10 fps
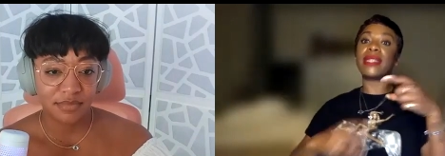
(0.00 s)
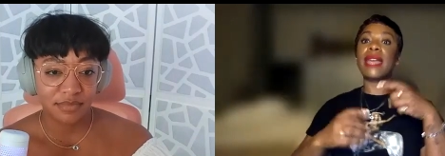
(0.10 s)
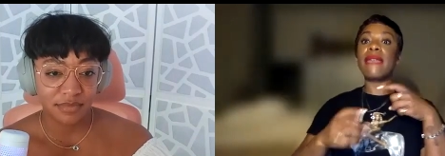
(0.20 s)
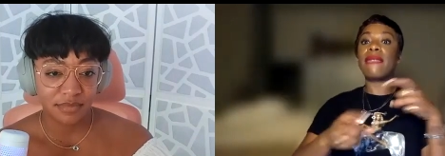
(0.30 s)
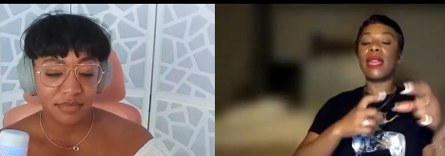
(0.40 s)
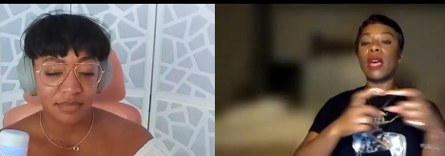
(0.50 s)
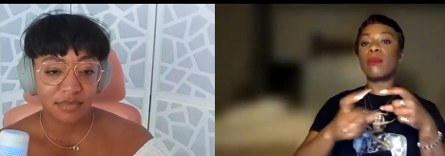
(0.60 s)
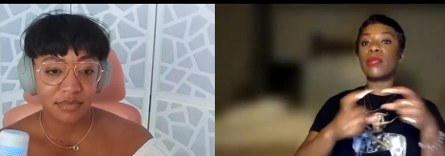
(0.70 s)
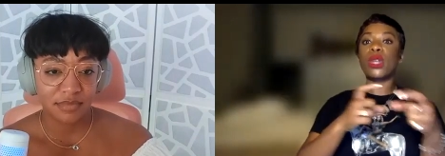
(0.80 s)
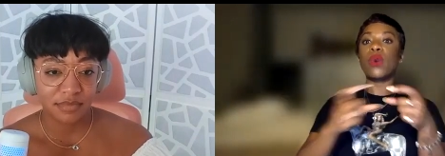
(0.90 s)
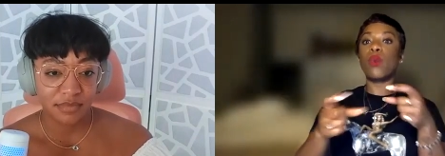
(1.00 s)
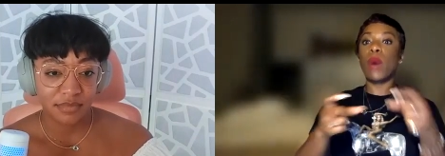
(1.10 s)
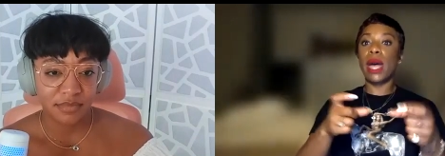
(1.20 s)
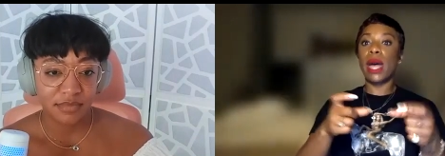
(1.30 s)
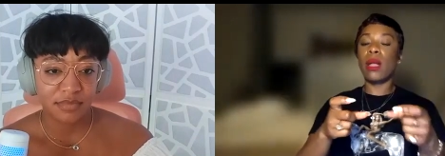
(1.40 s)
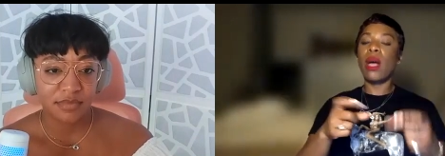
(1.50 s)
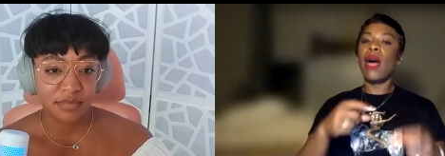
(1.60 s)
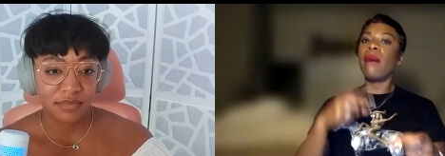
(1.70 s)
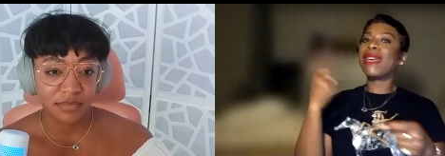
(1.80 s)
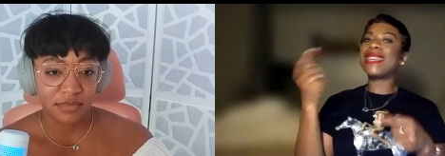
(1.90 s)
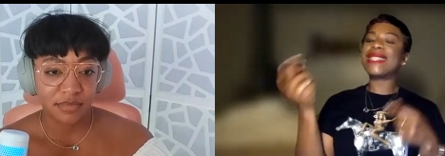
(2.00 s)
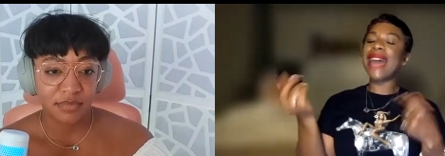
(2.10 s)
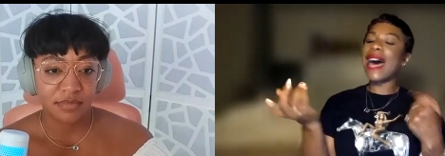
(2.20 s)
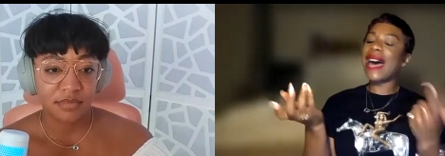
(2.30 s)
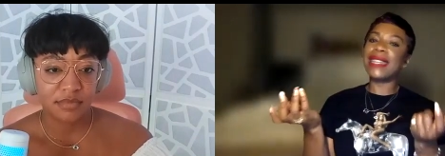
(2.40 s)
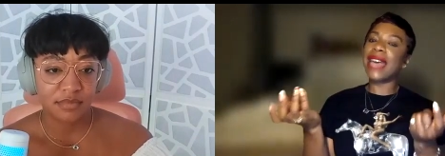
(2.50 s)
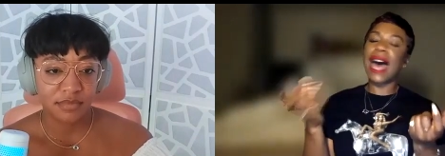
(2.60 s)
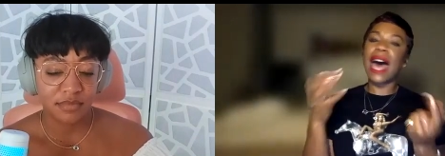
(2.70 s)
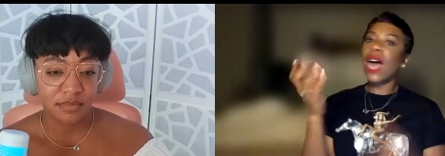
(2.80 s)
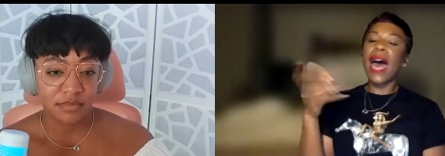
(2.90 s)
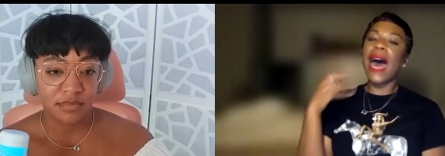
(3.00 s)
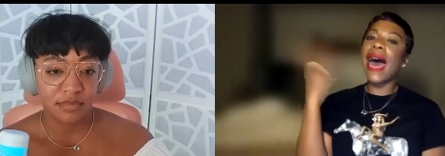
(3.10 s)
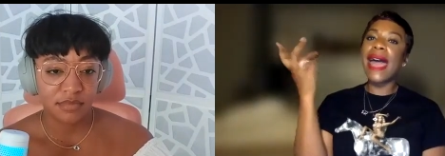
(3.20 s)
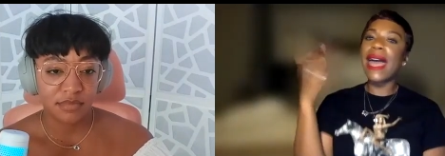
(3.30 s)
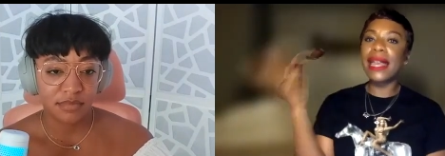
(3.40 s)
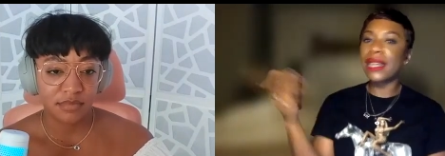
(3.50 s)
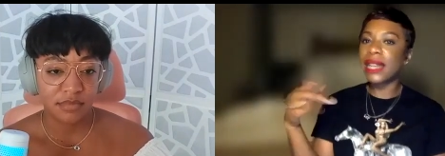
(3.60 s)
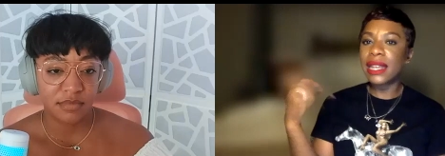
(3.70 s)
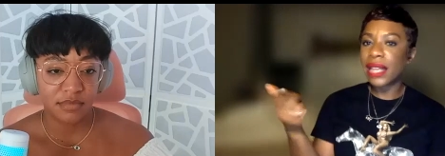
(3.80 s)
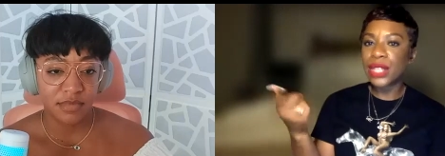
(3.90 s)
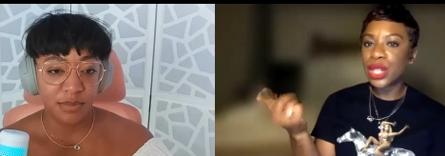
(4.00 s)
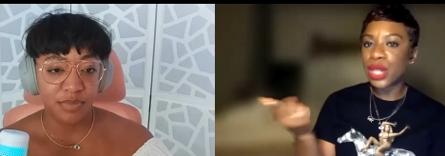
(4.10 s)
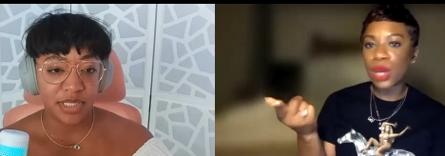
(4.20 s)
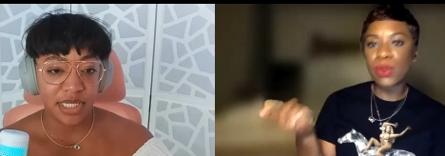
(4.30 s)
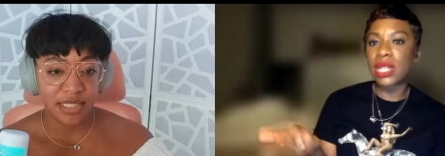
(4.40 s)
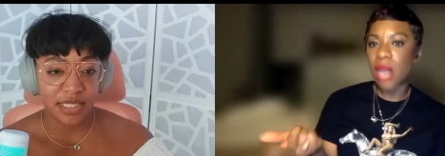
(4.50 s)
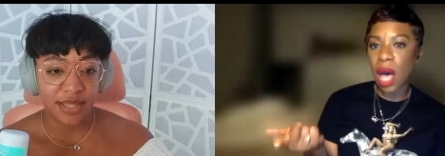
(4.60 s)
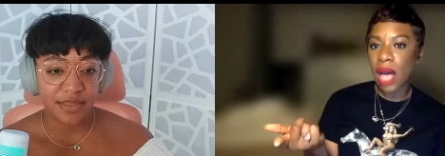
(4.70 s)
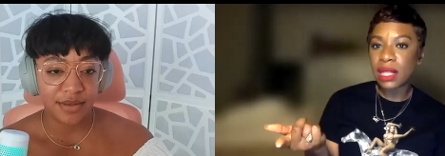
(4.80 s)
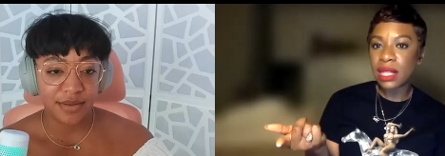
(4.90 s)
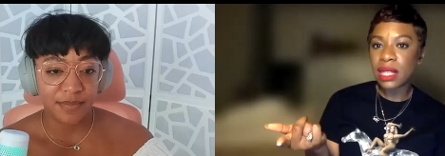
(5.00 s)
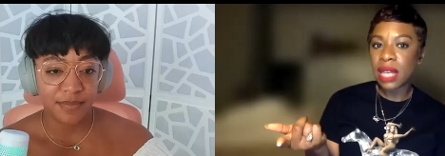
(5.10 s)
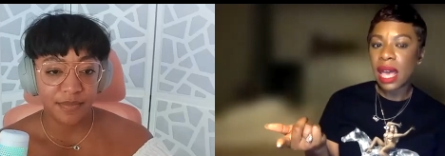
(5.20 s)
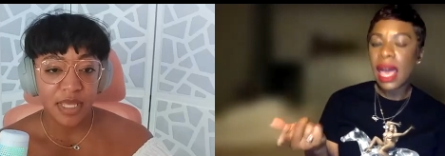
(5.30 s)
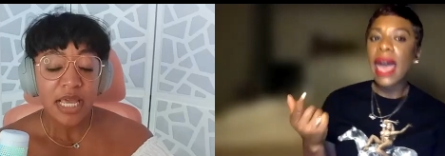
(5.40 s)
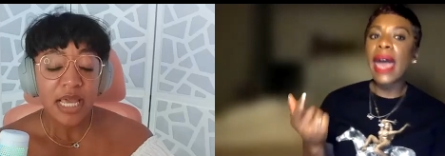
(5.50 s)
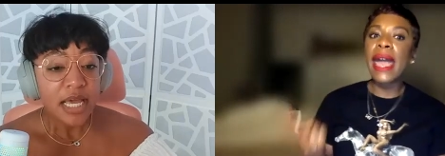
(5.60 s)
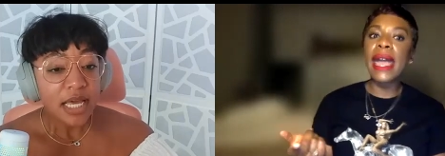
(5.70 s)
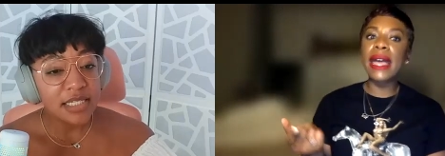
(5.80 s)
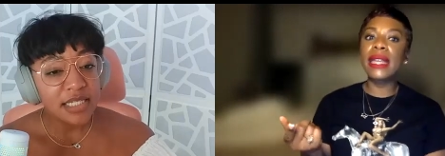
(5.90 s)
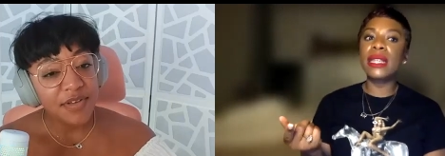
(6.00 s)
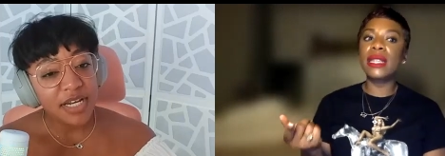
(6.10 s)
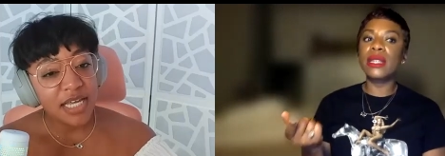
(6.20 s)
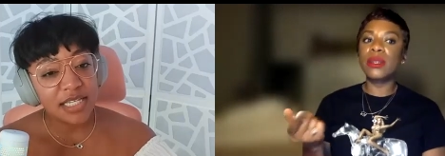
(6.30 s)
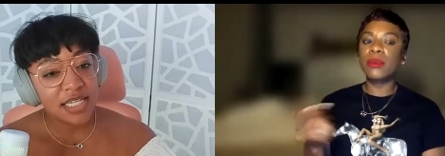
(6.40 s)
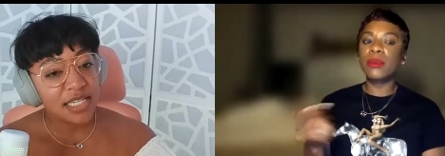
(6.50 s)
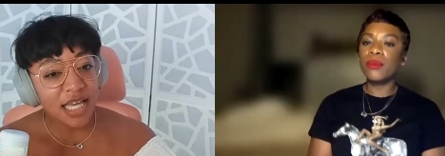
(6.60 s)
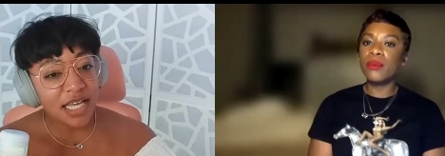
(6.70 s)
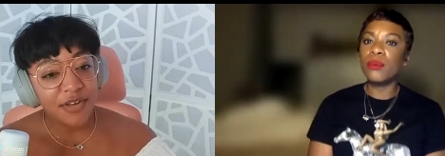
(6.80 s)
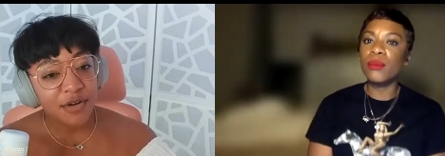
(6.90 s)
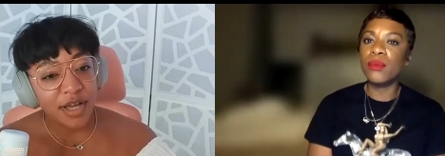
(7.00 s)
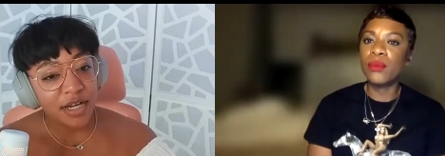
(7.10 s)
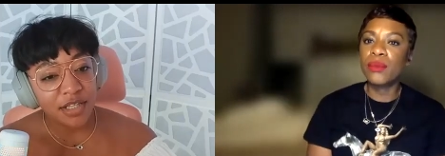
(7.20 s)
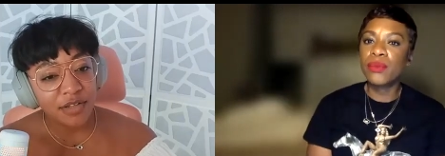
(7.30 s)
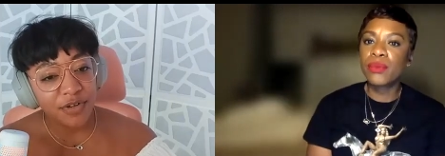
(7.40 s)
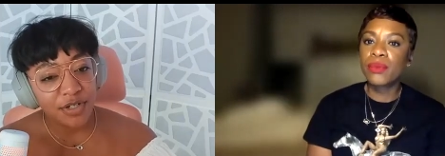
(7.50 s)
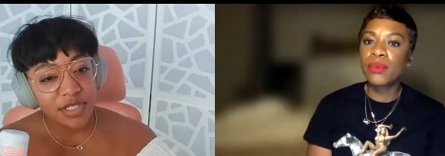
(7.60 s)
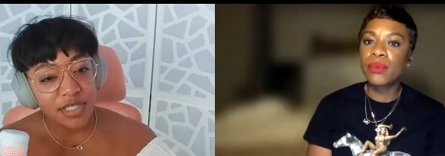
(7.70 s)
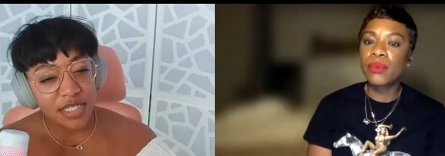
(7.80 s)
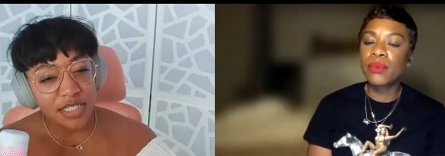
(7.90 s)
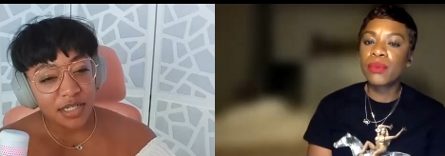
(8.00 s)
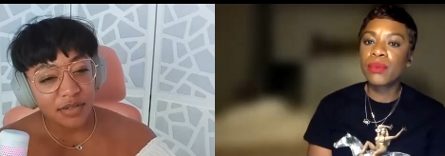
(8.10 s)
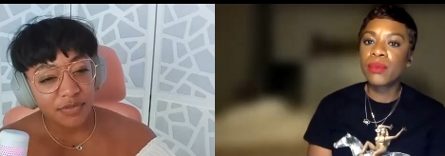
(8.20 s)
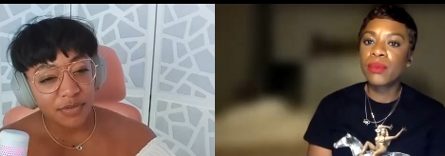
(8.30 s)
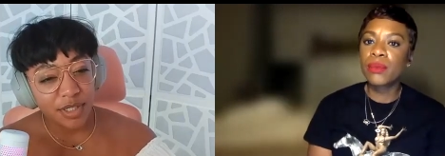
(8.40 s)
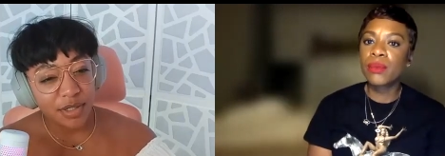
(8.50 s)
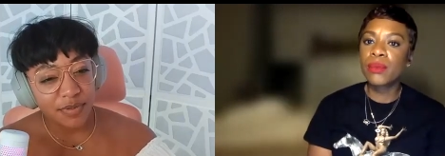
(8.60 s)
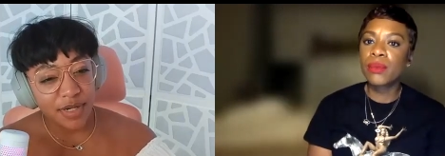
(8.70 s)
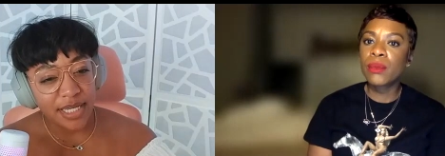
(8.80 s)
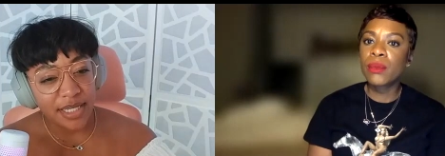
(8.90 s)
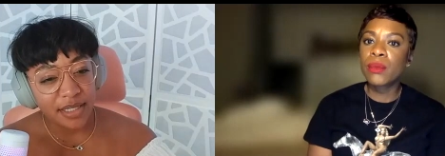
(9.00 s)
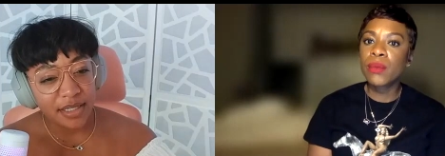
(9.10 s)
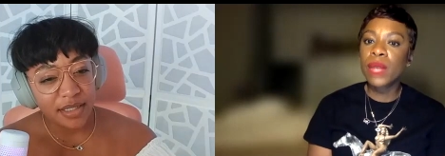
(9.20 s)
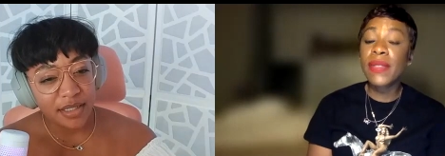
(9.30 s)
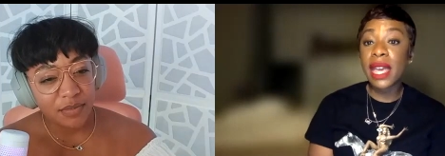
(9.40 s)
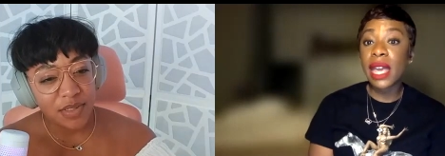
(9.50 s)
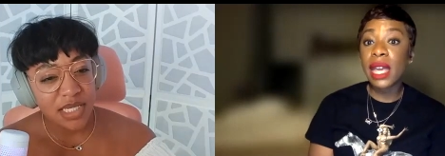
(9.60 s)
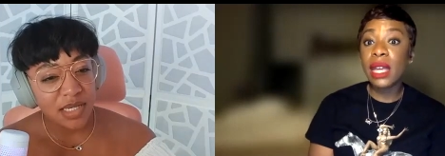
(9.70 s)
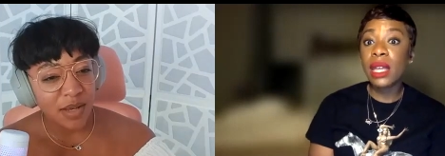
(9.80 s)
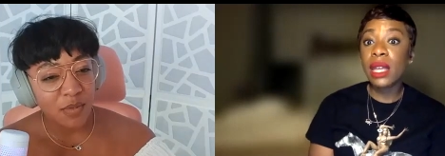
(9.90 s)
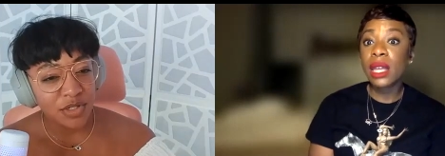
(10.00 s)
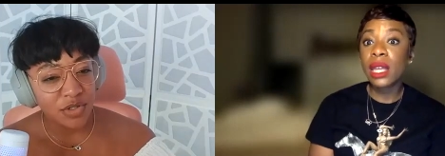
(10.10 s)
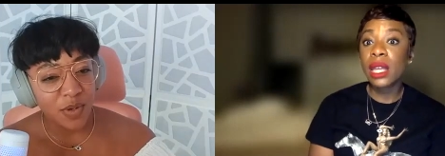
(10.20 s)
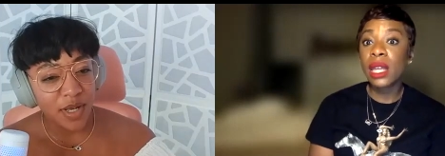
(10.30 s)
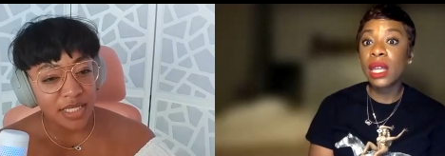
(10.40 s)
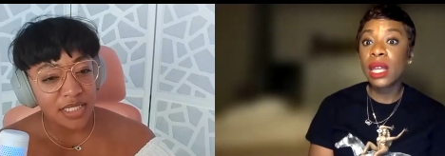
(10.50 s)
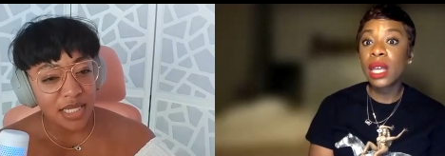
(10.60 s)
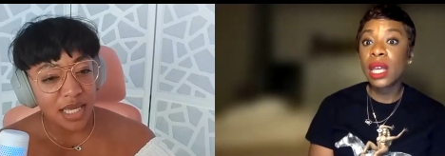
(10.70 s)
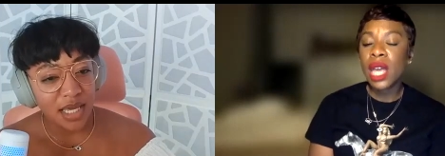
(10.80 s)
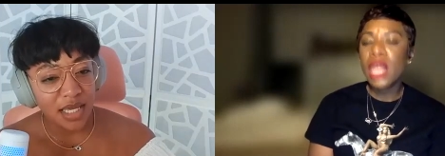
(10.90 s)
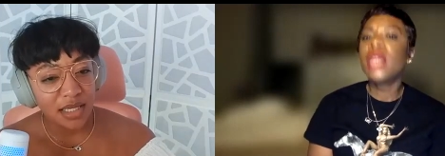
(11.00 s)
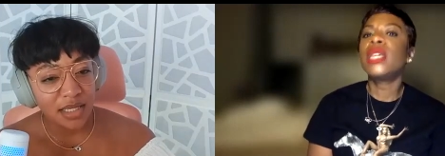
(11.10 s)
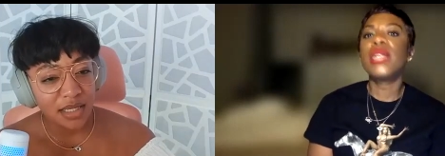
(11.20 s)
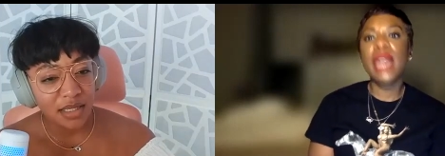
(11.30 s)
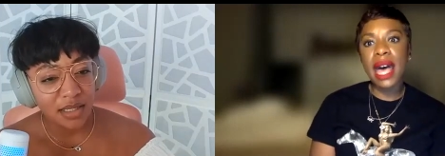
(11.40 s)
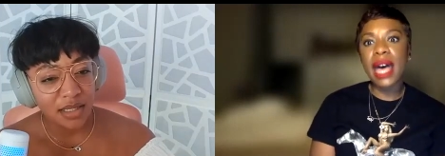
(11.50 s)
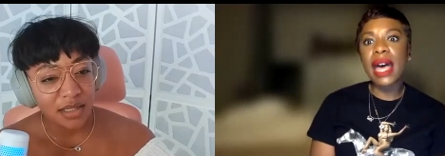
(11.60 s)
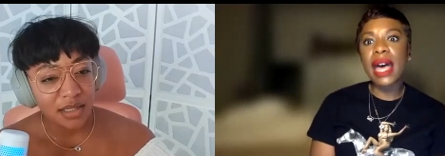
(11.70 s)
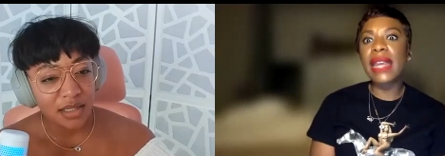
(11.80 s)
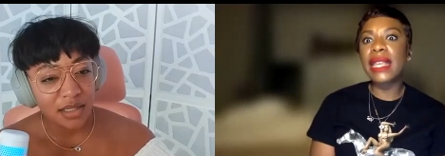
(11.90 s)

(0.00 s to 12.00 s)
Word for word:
Speaker 1: set that up so well because I I hadn't connected those dots. Because
Speaker 2: even because he's not even around in the first season for real, right? You see him like once or twice, yeah.
Speaker 1: Yeah, and